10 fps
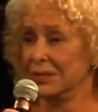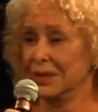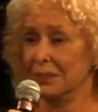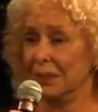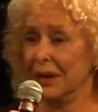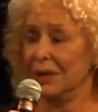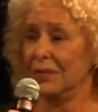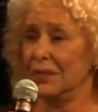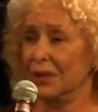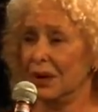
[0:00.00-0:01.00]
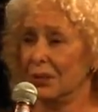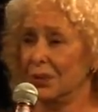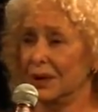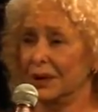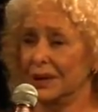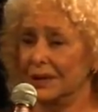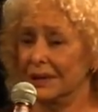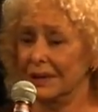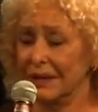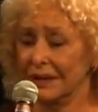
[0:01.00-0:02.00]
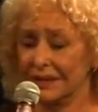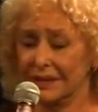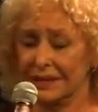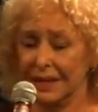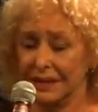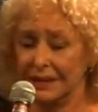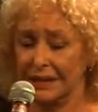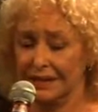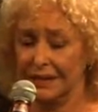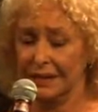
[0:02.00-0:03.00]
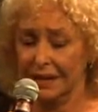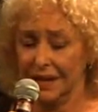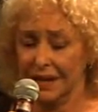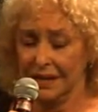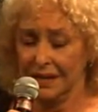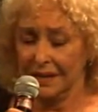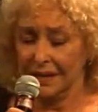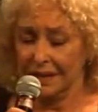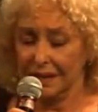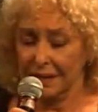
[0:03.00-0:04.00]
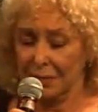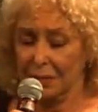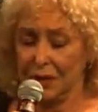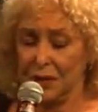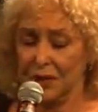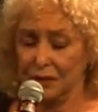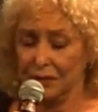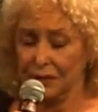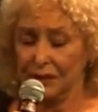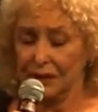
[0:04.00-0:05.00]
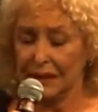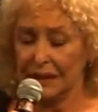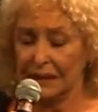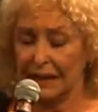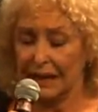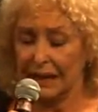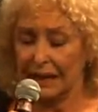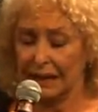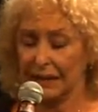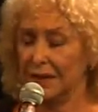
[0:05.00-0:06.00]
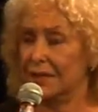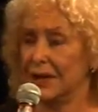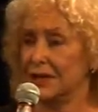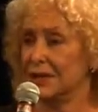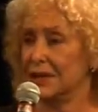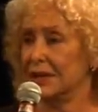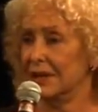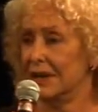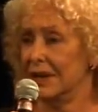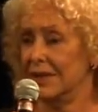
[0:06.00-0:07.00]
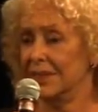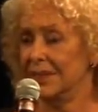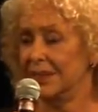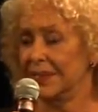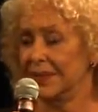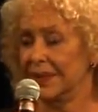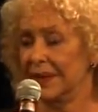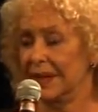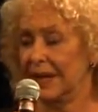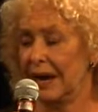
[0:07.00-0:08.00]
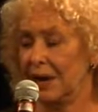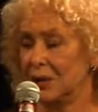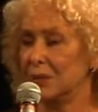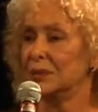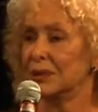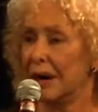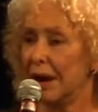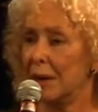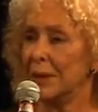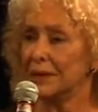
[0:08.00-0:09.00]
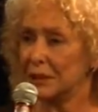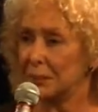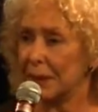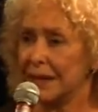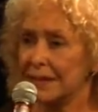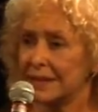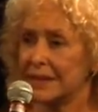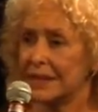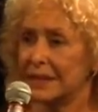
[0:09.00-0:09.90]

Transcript: very painful. I wanted extended material and events in actual time and space.